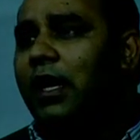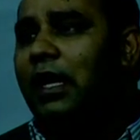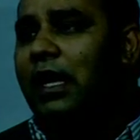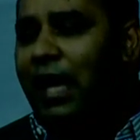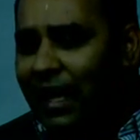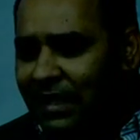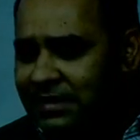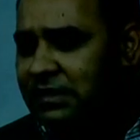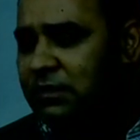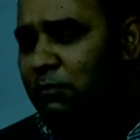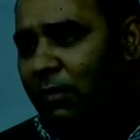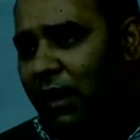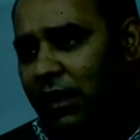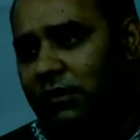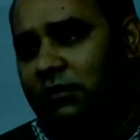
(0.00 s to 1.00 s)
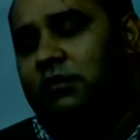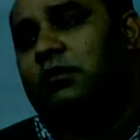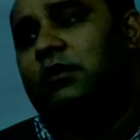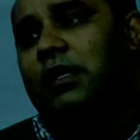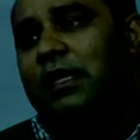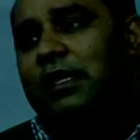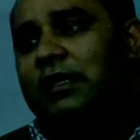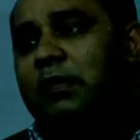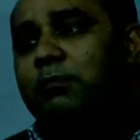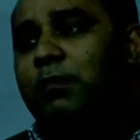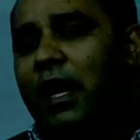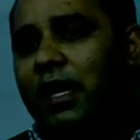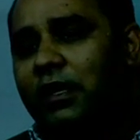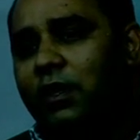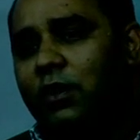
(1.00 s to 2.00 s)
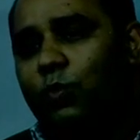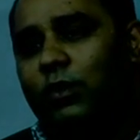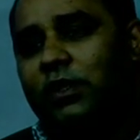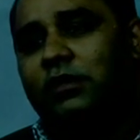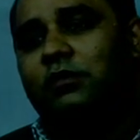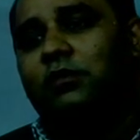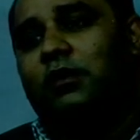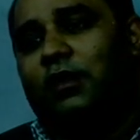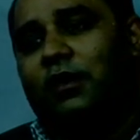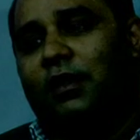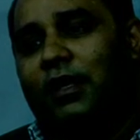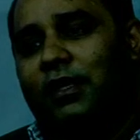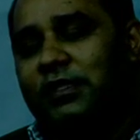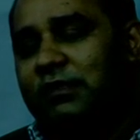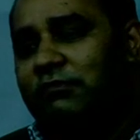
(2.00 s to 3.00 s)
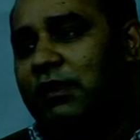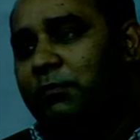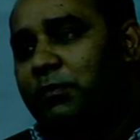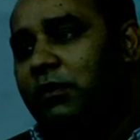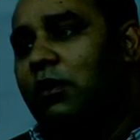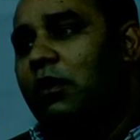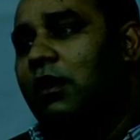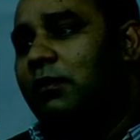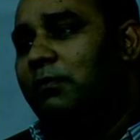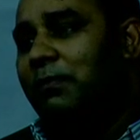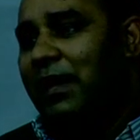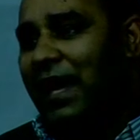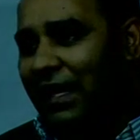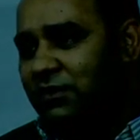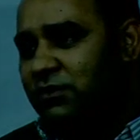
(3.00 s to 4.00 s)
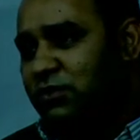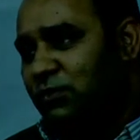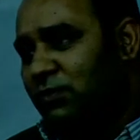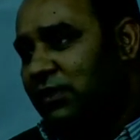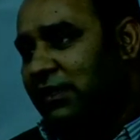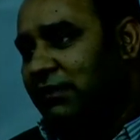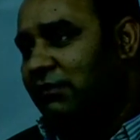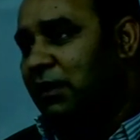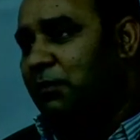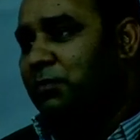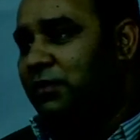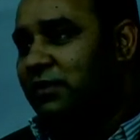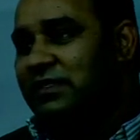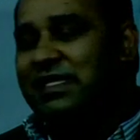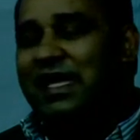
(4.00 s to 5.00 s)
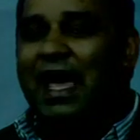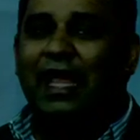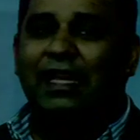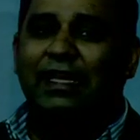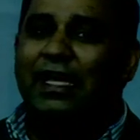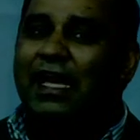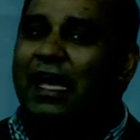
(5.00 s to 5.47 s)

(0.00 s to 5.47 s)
last month, they partnered with a developer called Blackstone Developers, and